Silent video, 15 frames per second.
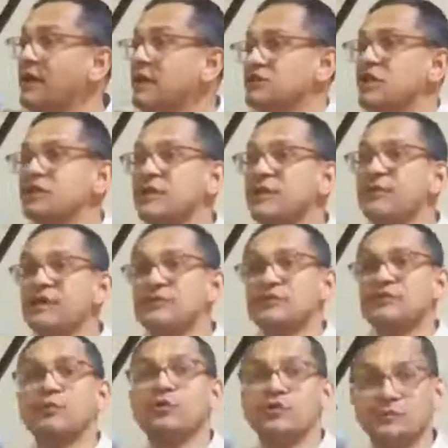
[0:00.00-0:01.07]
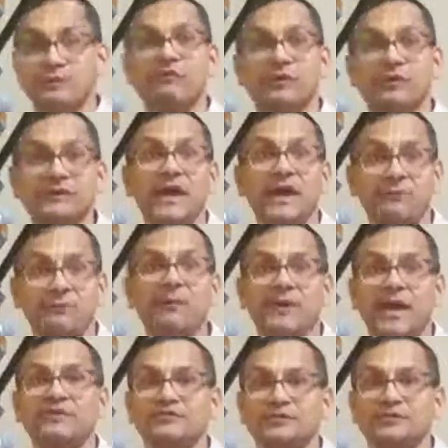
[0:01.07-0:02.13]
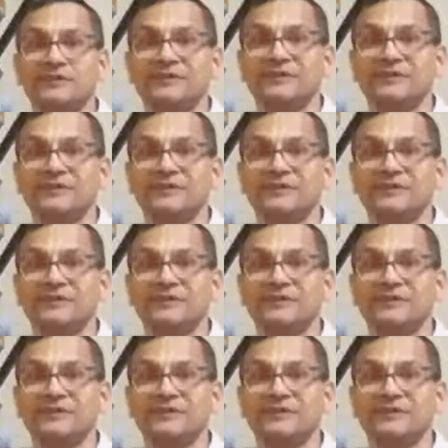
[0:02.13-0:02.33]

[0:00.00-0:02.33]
Judging them makes us worse, but we're in that moment actually.